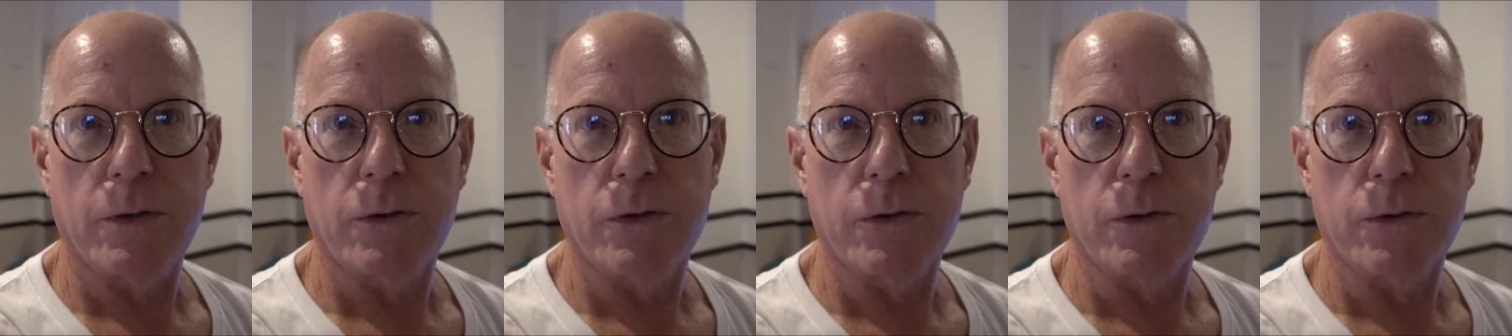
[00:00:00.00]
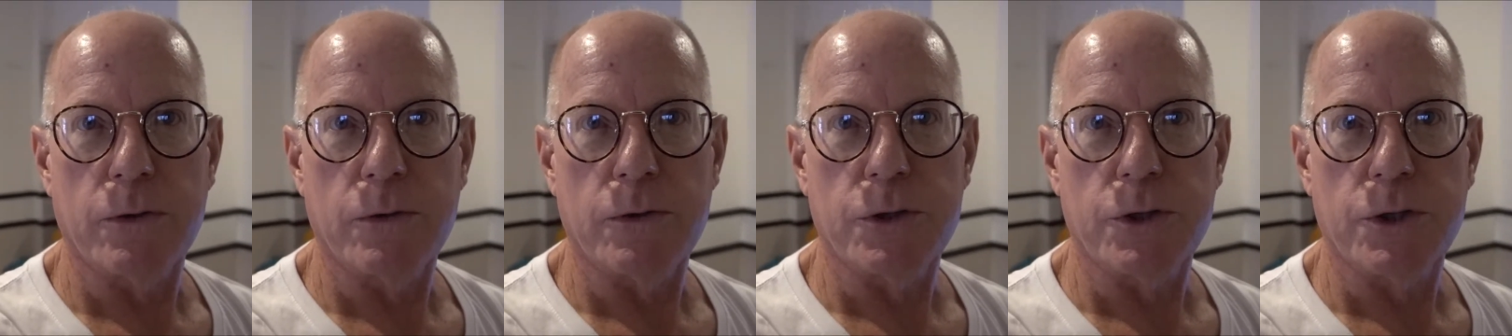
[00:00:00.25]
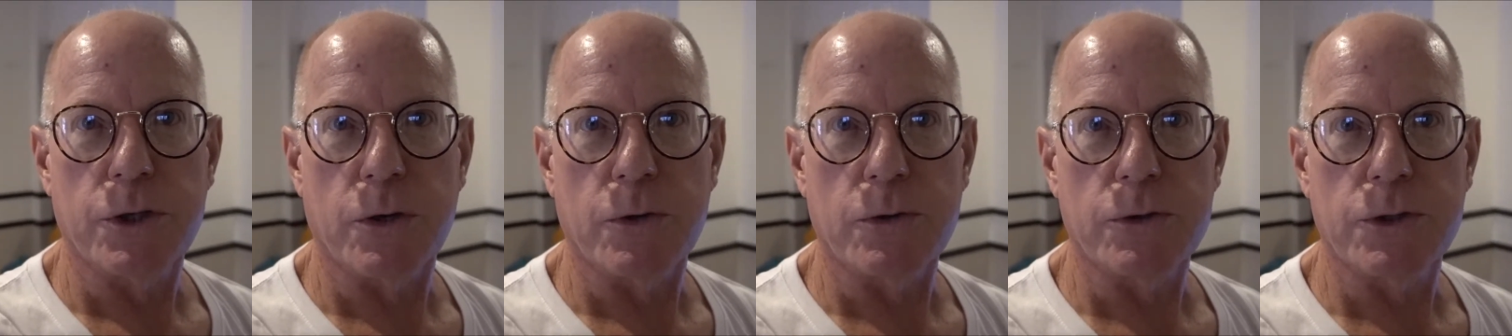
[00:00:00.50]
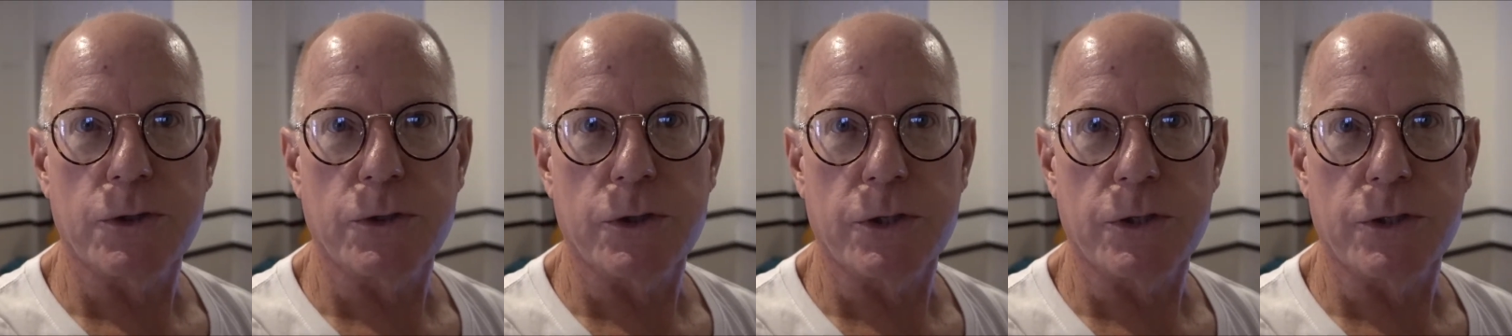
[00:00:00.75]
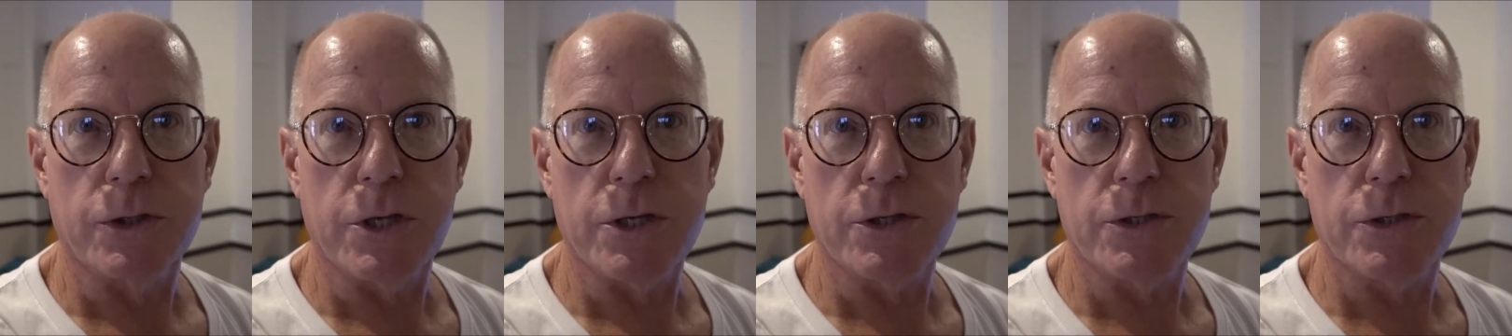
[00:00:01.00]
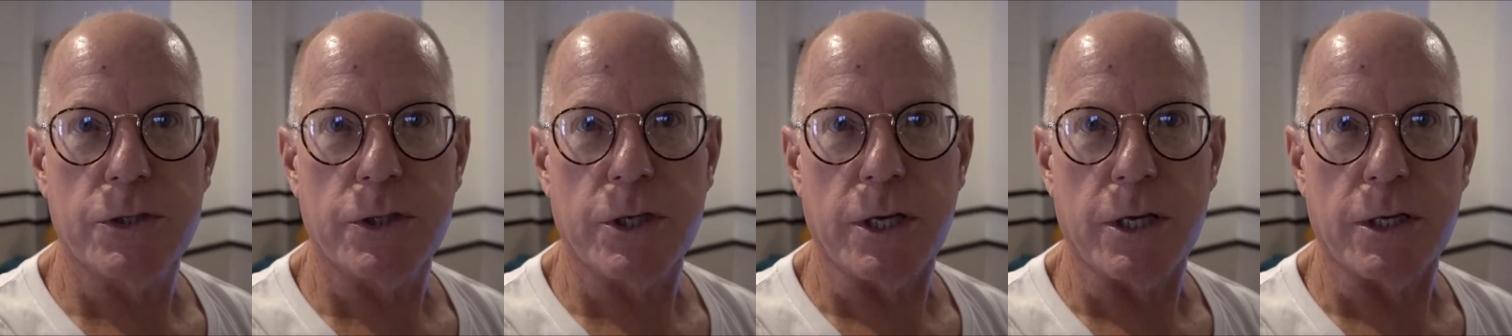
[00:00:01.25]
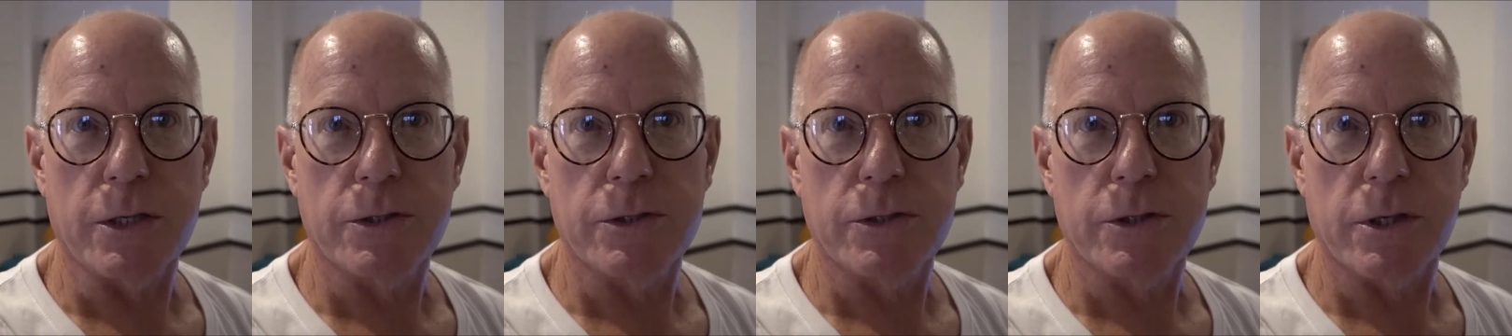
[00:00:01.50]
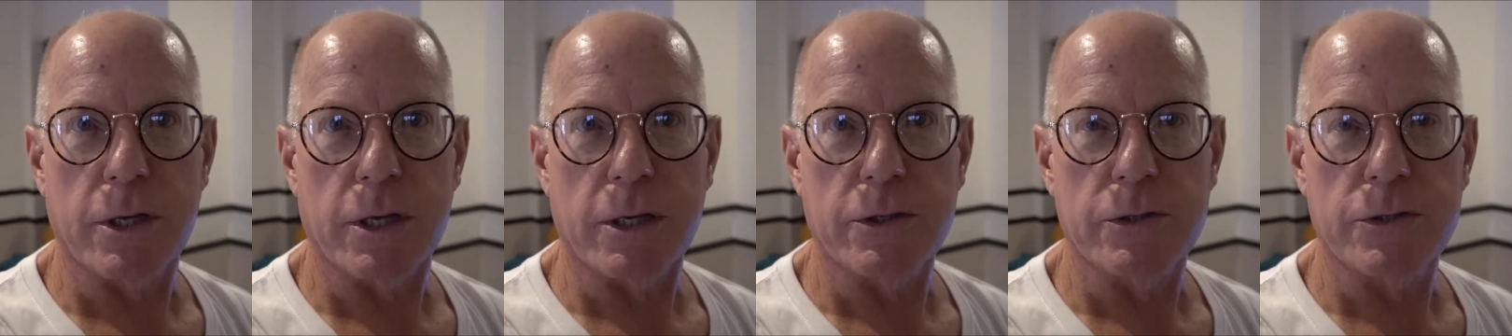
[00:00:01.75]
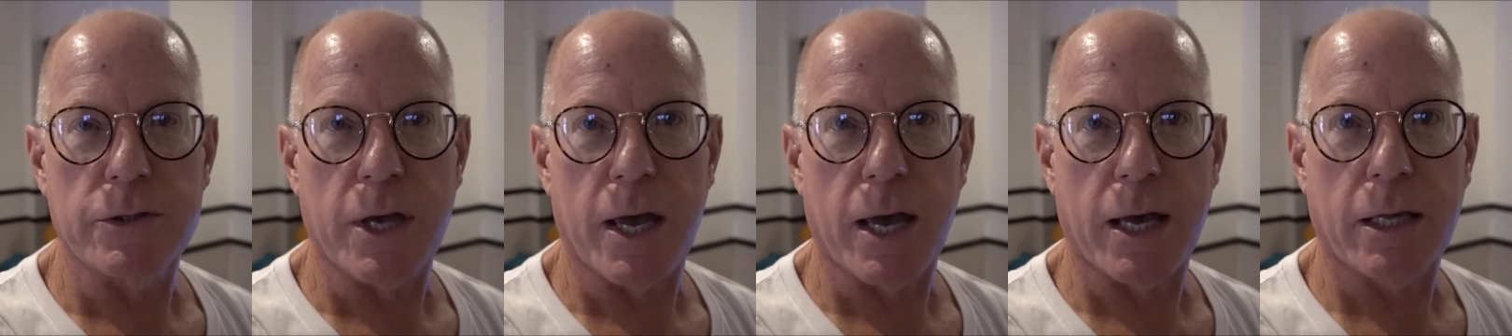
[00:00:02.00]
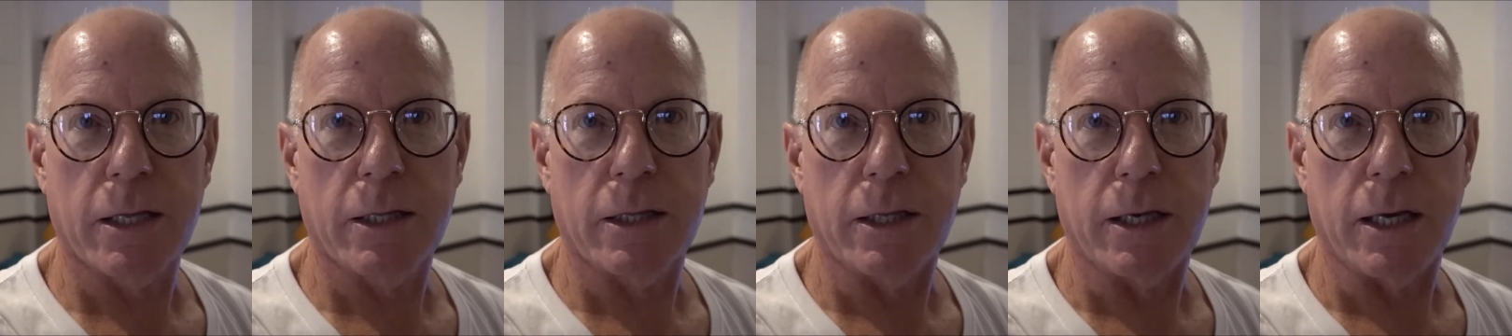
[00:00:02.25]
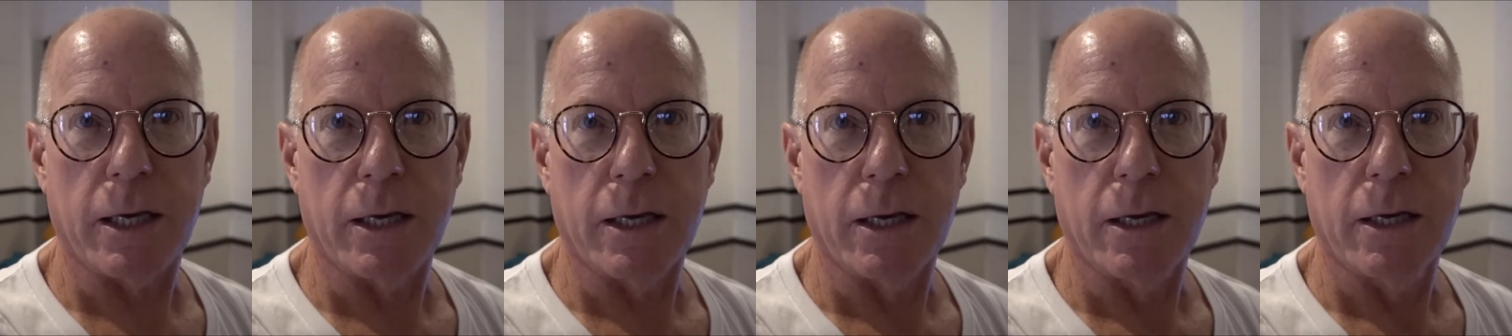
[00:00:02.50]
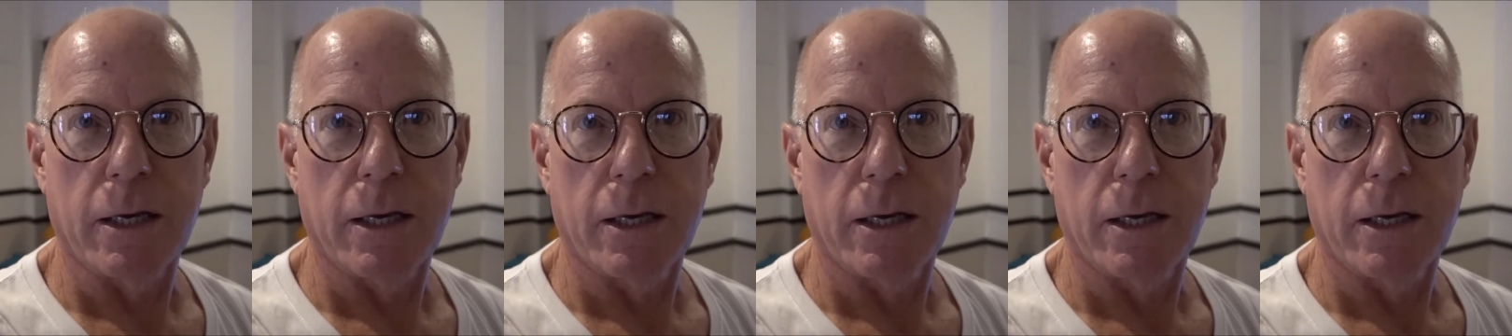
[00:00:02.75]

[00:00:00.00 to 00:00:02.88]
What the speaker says: to show statistics exactly